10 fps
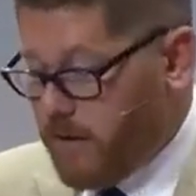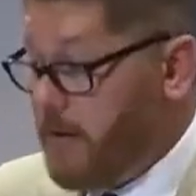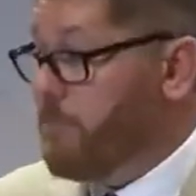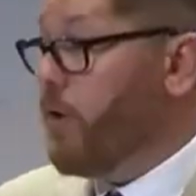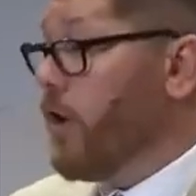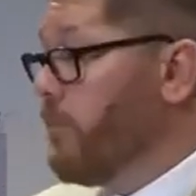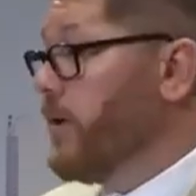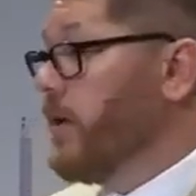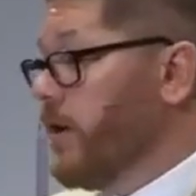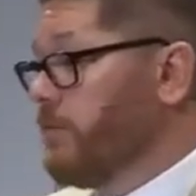in part
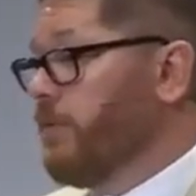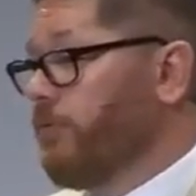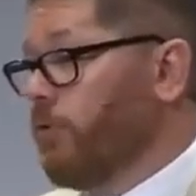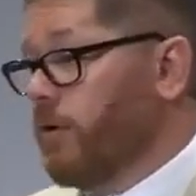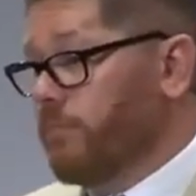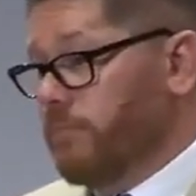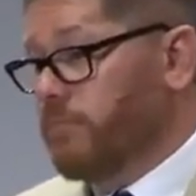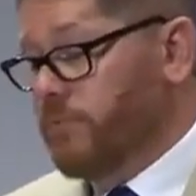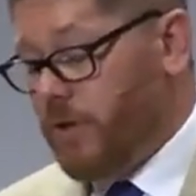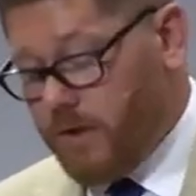because before
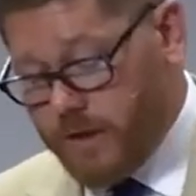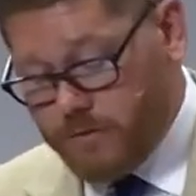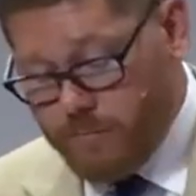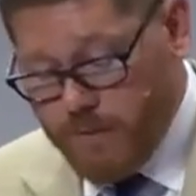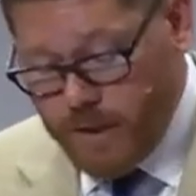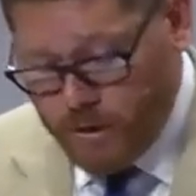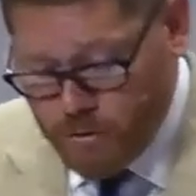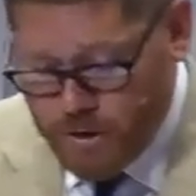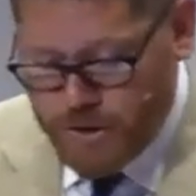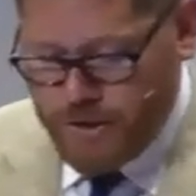turning to be a
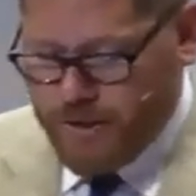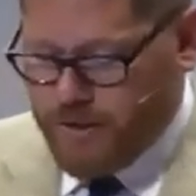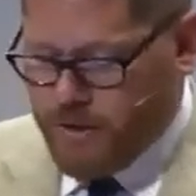Christian,